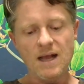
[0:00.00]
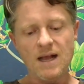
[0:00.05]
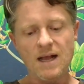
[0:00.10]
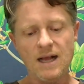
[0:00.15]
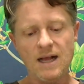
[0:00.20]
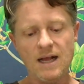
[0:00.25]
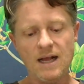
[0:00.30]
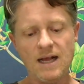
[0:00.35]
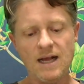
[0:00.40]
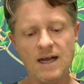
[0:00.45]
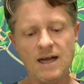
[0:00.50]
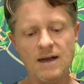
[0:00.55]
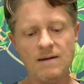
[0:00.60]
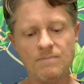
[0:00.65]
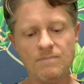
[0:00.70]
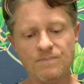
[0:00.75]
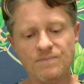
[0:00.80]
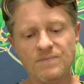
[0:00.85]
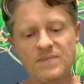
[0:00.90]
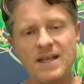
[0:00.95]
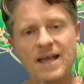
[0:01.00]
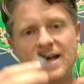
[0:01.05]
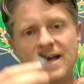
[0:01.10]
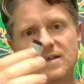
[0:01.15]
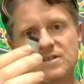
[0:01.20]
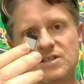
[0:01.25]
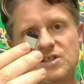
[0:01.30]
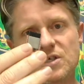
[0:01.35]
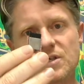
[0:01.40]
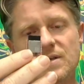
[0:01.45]

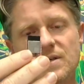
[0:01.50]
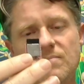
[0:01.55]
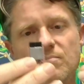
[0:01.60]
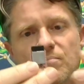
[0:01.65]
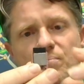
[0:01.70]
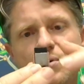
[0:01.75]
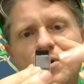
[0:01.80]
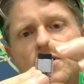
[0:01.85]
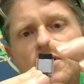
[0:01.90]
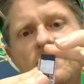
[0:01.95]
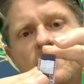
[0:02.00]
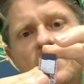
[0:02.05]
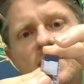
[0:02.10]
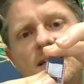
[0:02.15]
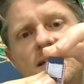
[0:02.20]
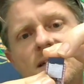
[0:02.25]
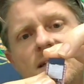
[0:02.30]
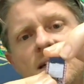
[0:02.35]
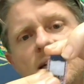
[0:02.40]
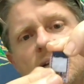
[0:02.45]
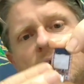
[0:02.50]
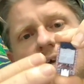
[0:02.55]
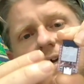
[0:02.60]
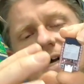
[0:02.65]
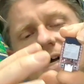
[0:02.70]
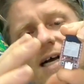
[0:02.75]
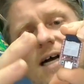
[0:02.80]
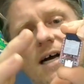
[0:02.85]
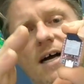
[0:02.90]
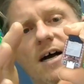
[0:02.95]
Now, to improve it,
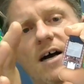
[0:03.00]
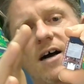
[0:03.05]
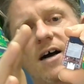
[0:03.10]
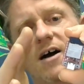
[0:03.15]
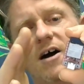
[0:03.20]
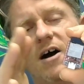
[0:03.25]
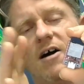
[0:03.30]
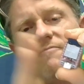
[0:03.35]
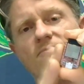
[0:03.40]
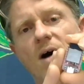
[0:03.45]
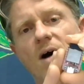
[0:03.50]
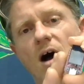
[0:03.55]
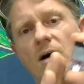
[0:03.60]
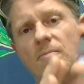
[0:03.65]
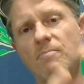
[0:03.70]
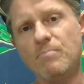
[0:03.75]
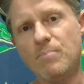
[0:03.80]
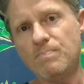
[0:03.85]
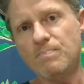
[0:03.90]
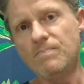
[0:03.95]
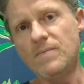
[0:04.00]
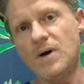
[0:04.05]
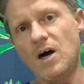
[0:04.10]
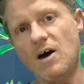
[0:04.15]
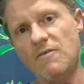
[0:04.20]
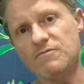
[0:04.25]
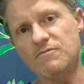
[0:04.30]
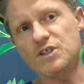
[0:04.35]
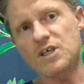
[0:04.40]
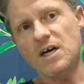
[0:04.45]

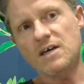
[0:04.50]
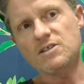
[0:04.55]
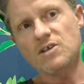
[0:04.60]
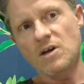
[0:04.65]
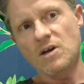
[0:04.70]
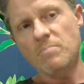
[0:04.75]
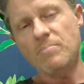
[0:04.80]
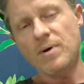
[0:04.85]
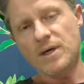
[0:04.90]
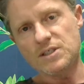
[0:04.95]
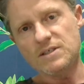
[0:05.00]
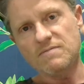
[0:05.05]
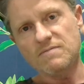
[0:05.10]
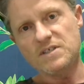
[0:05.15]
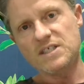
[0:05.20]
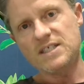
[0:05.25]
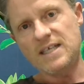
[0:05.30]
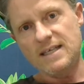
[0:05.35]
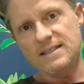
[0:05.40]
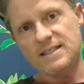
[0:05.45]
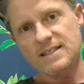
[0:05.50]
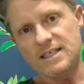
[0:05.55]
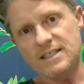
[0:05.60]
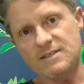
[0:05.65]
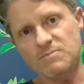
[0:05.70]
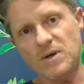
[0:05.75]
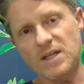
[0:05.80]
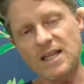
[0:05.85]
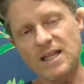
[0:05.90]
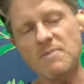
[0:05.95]
I've chucked on a bunch of
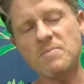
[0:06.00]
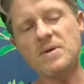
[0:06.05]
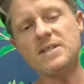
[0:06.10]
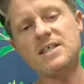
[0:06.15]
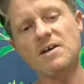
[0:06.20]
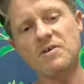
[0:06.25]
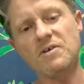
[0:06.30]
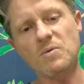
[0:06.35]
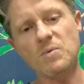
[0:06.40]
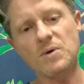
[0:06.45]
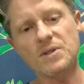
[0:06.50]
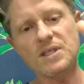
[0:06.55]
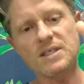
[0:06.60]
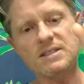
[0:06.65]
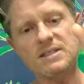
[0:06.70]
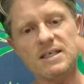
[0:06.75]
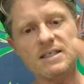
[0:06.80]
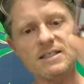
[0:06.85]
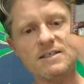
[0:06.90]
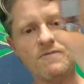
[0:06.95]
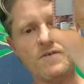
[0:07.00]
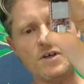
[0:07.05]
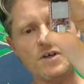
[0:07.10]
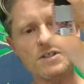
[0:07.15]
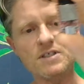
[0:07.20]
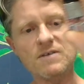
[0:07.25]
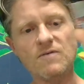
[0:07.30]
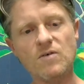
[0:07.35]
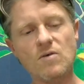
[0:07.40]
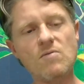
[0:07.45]
sensors, but let me tell you what this is
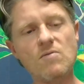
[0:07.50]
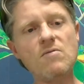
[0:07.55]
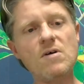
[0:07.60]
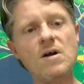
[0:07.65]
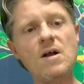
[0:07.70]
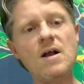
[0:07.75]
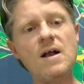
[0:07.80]
first of all.